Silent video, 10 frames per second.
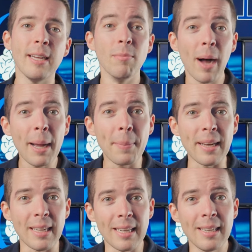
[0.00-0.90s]
in my
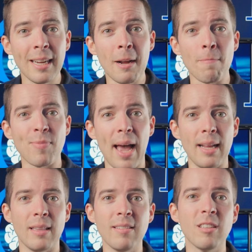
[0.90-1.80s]
opinion,
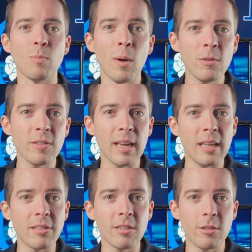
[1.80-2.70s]
that this is mostly
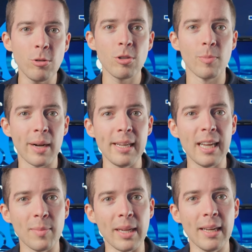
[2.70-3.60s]
institutional money
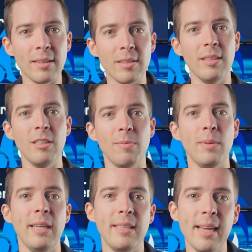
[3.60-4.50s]
coming into these
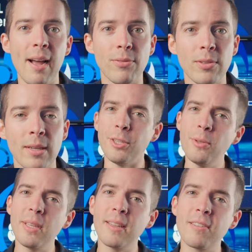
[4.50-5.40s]
ETFs. Do you
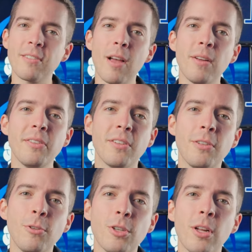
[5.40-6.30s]
think this is all
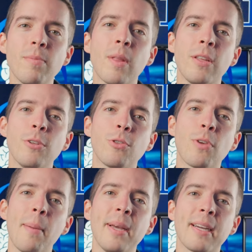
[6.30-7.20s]
institutional? You should
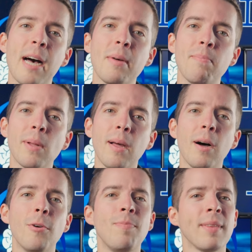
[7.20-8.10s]
drop me a comment
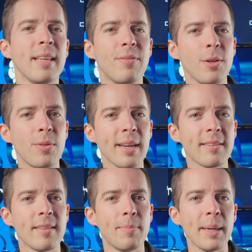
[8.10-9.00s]
below if you think it's
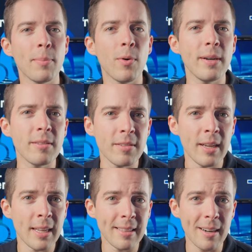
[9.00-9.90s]
the big boys
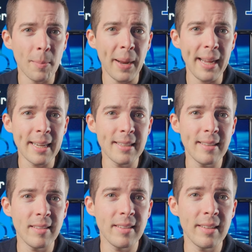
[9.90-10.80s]
that are paying into
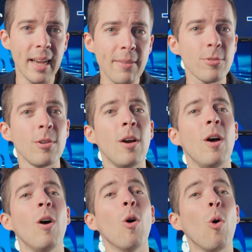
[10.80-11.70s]
these ETFs,
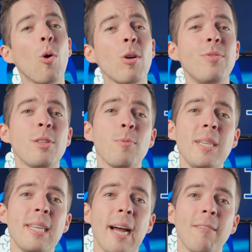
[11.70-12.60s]
or if it's
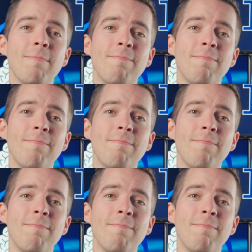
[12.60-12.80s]
retail.